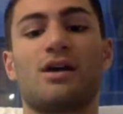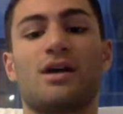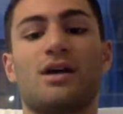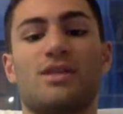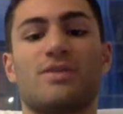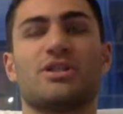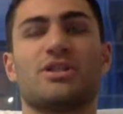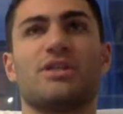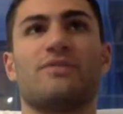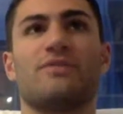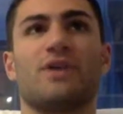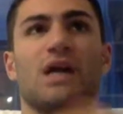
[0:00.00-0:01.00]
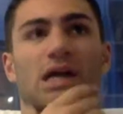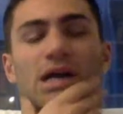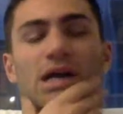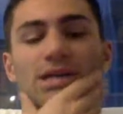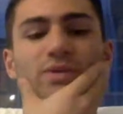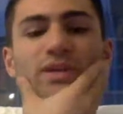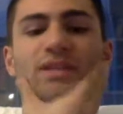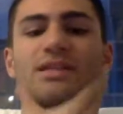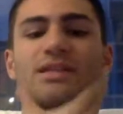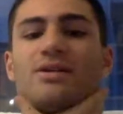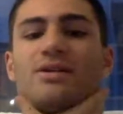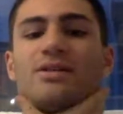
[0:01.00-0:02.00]
especially if I tweeted this
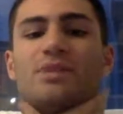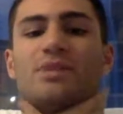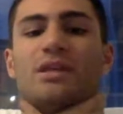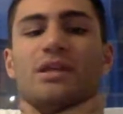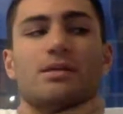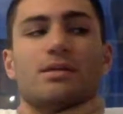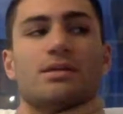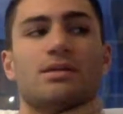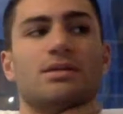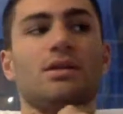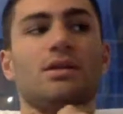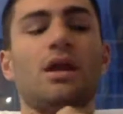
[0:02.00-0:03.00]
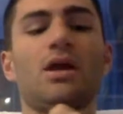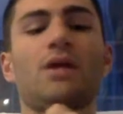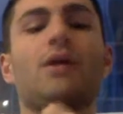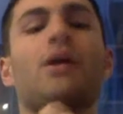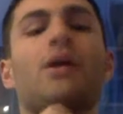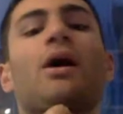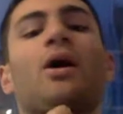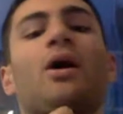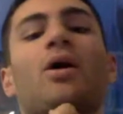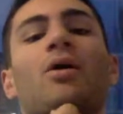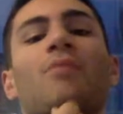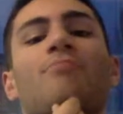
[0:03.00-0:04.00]
out at the beginning of the season.
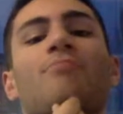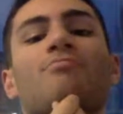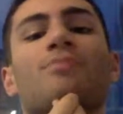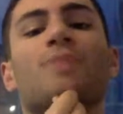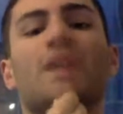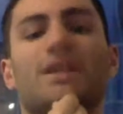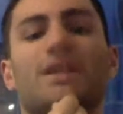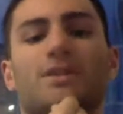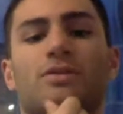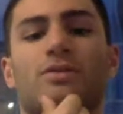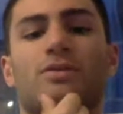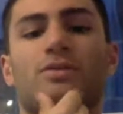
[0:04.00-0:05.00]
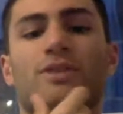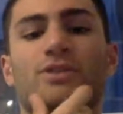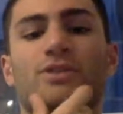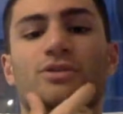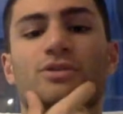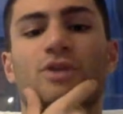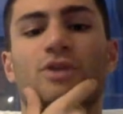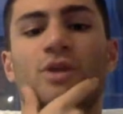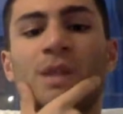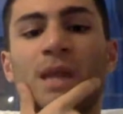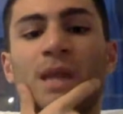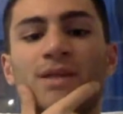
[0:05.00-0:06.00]
Like the fixture on the
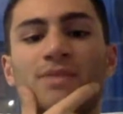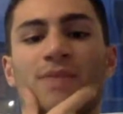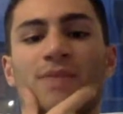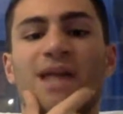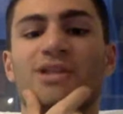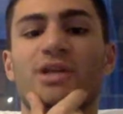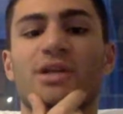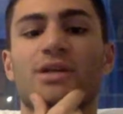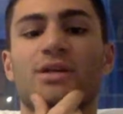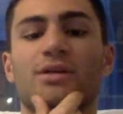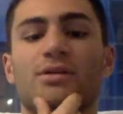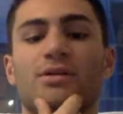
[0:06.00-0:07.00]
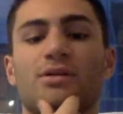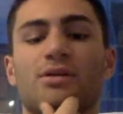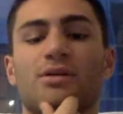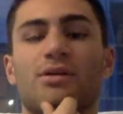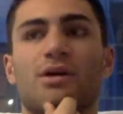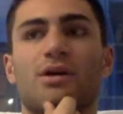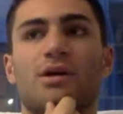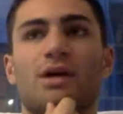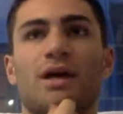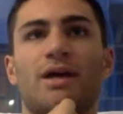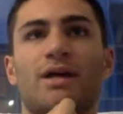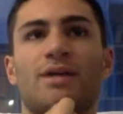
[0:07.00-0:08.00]
last match day,
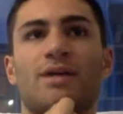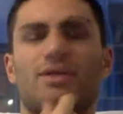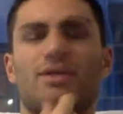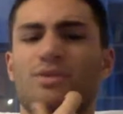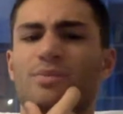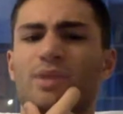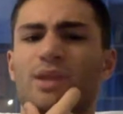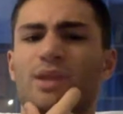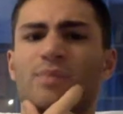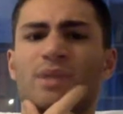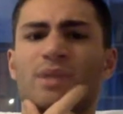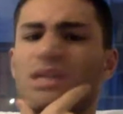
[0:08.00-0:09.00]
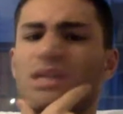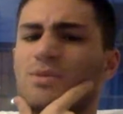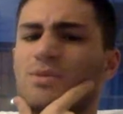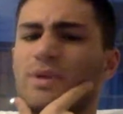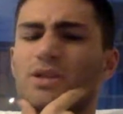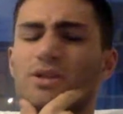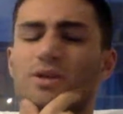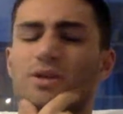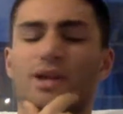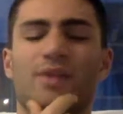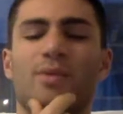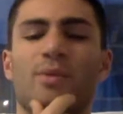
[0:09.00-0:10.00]
and there's some like big teams playing each other. I
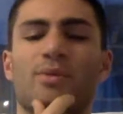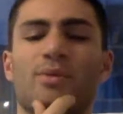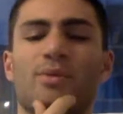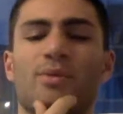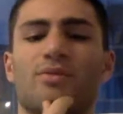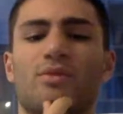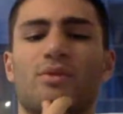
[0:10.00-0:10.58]
can't remember